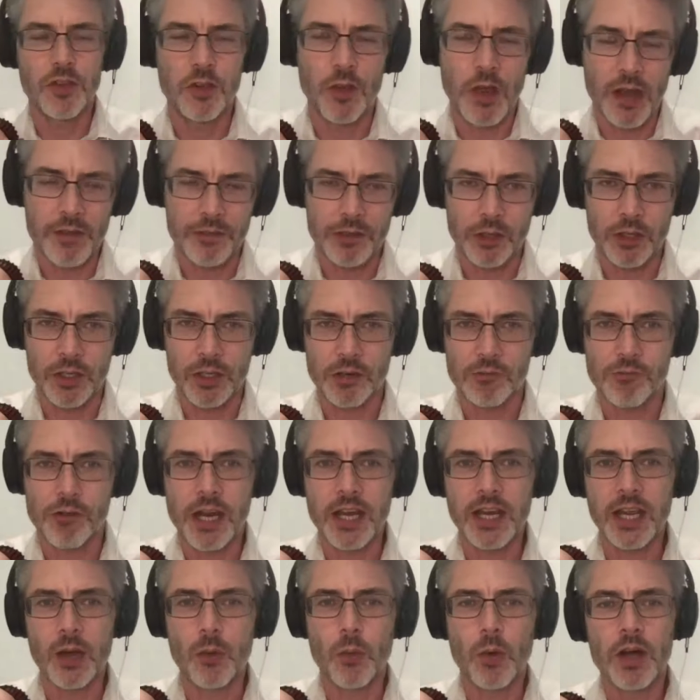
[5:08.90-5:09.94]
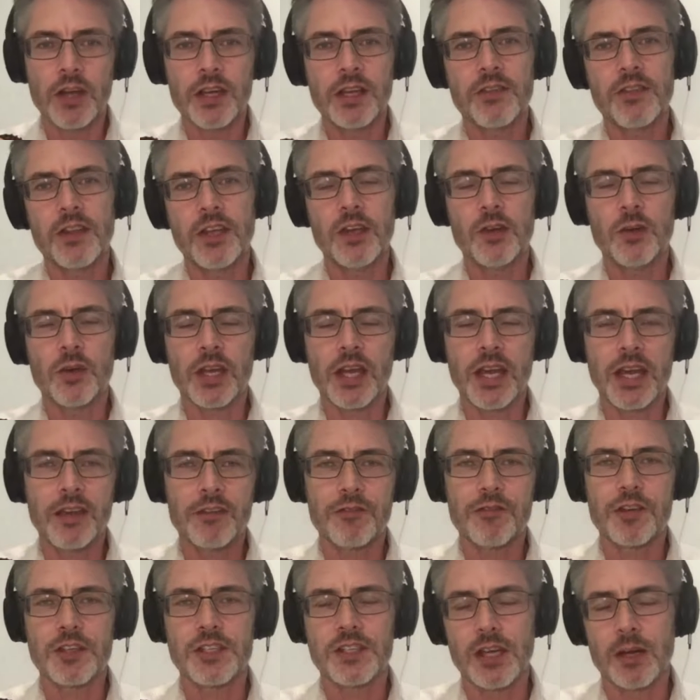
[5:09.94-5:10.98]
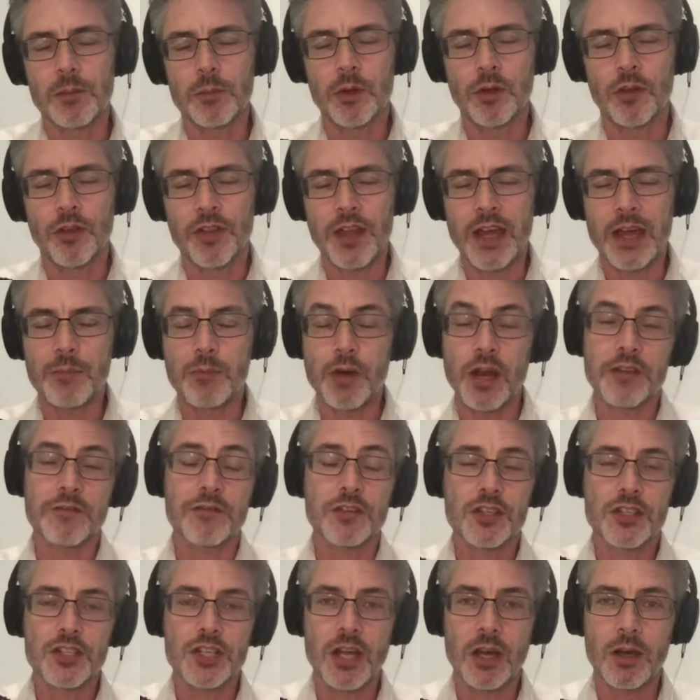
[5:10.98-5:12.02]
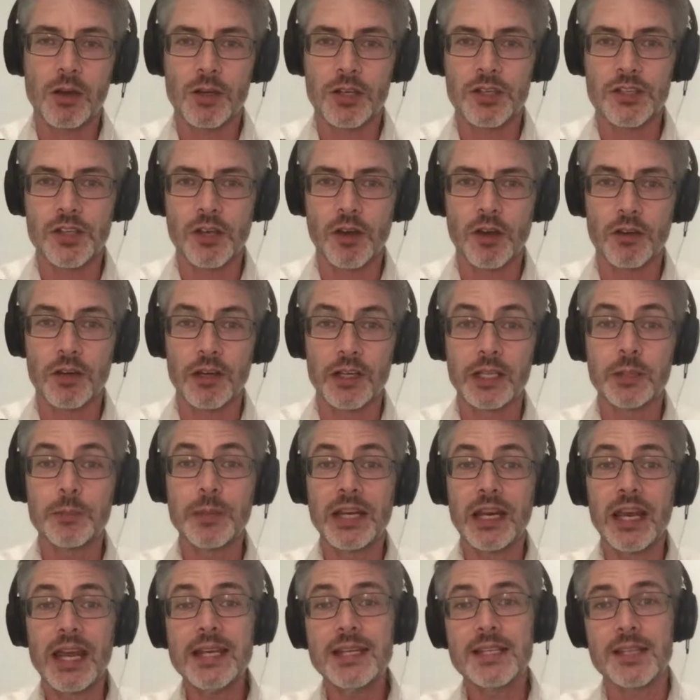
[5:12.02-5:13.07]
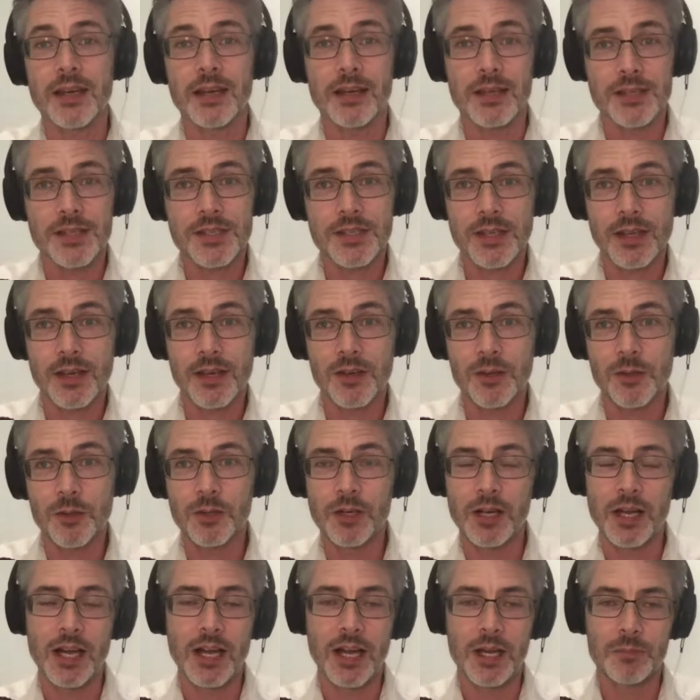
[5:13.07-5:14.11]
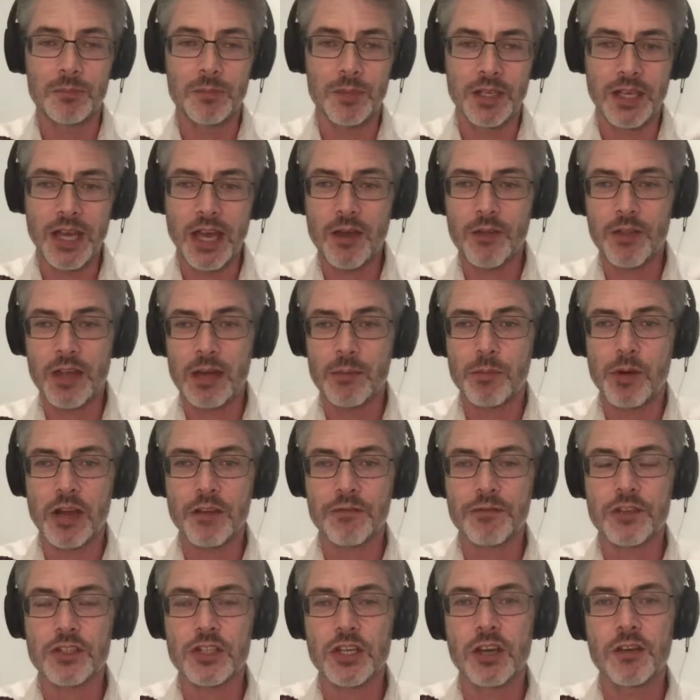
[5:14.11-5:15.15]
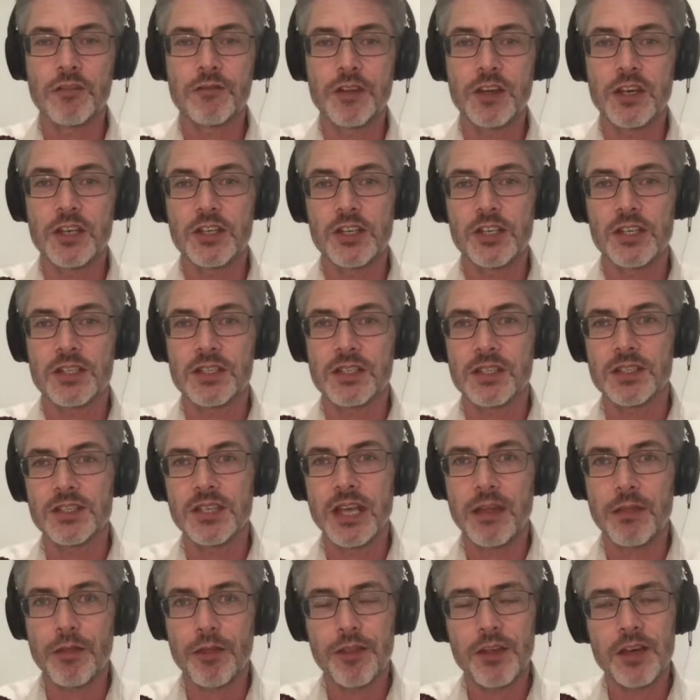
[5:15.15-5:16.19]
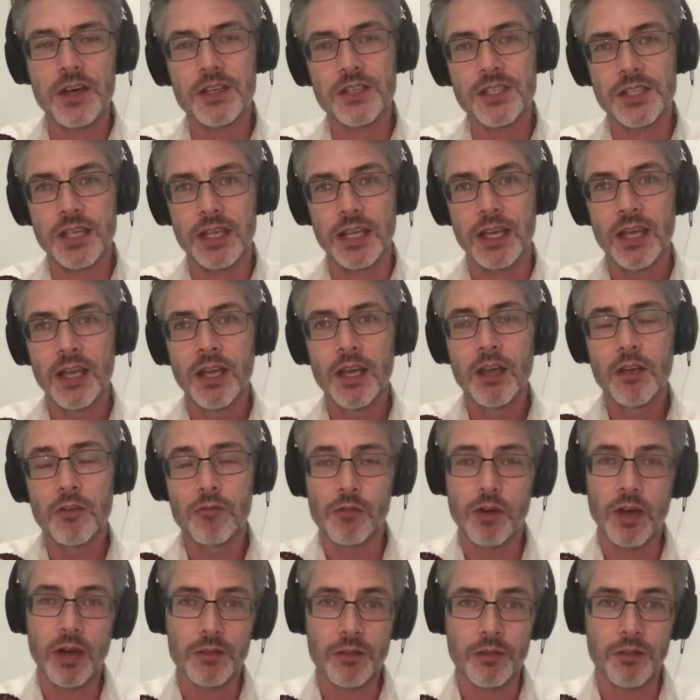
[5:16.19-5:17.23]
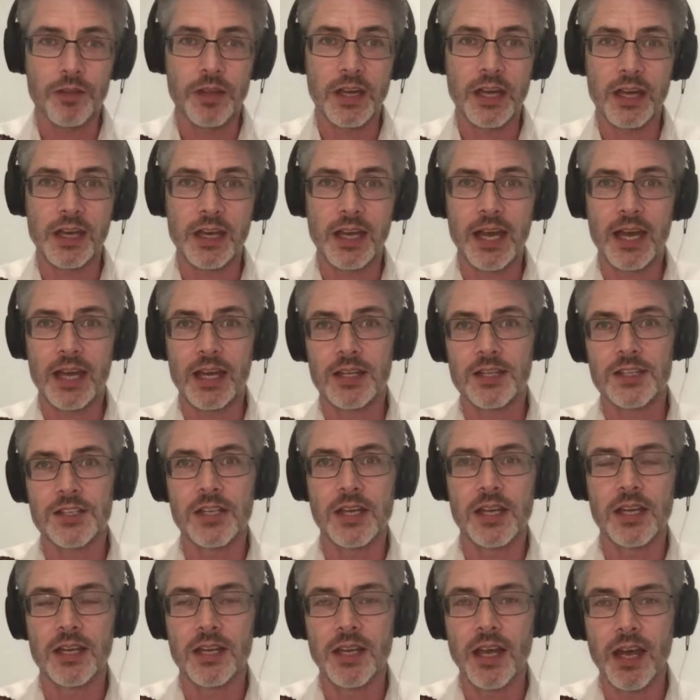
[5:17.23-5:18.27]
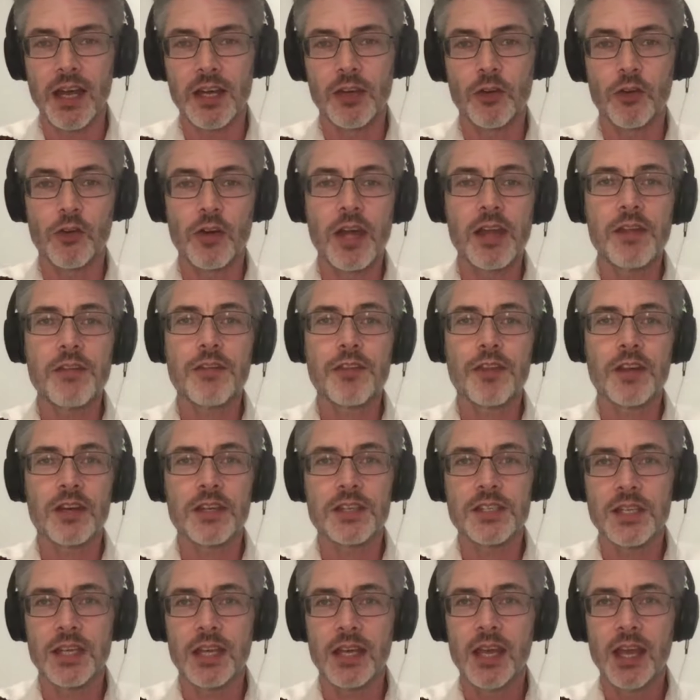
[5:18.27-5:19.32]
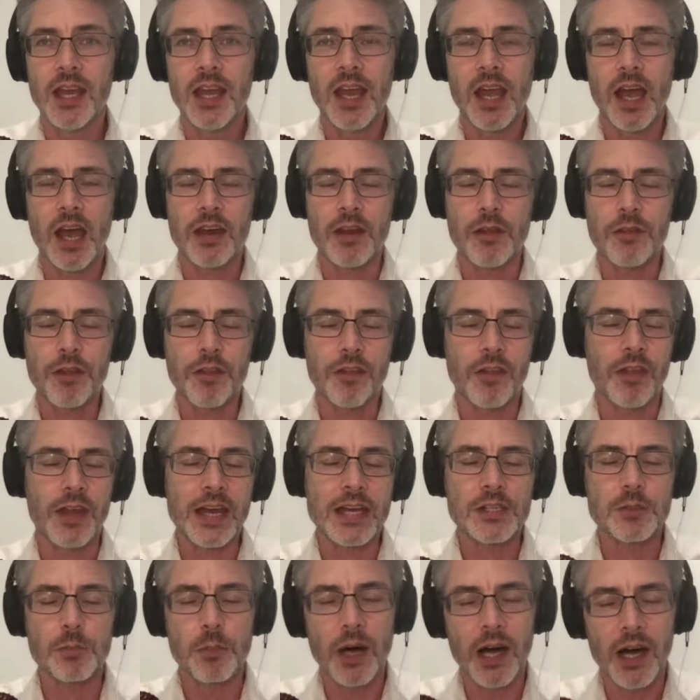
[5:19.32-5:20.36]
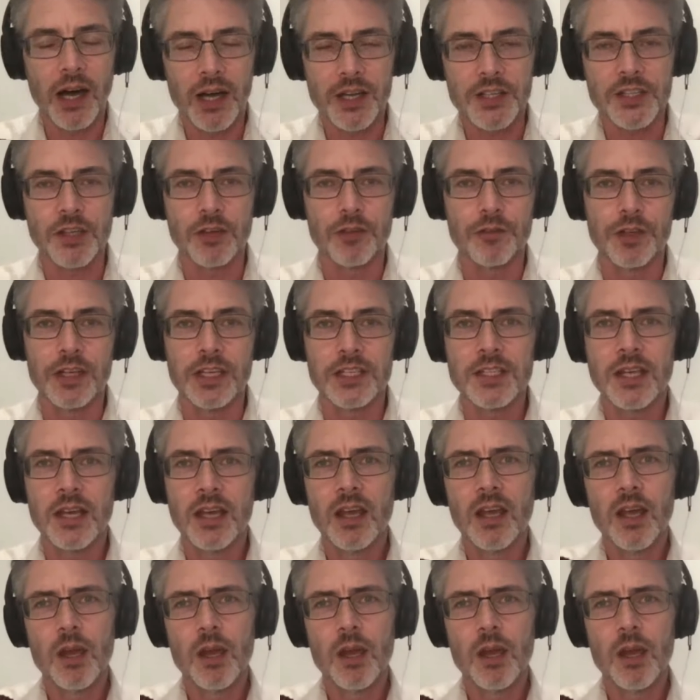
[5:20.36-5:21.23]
you have a look at Radio 1 in the UK, for example, their breakfast show has gone a little bit later. So now their breakfast show finishes at 10:30 rather than at 9 or 8:30. And I think that that's part of it.